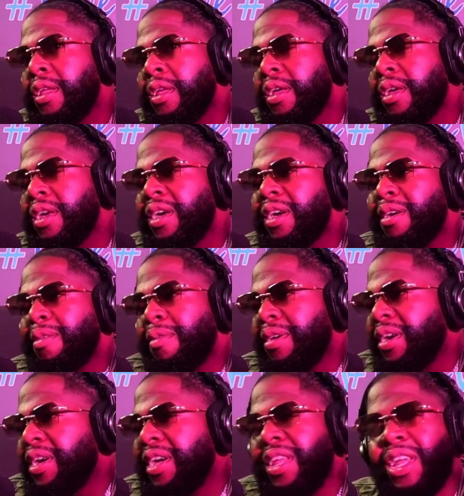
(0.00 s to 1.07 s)
to do that.
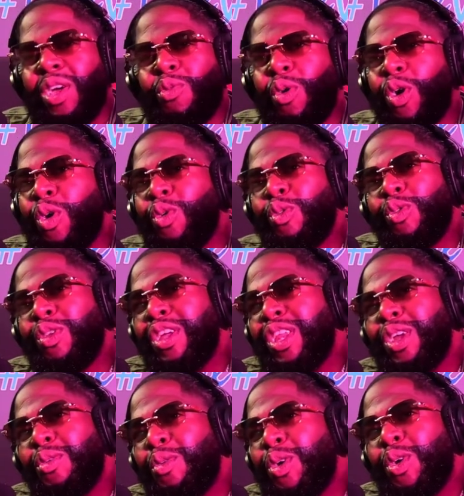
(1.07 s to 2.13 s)

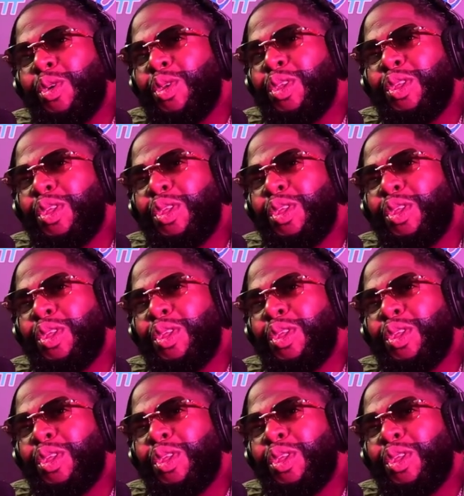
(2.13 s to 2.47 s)
It didn't work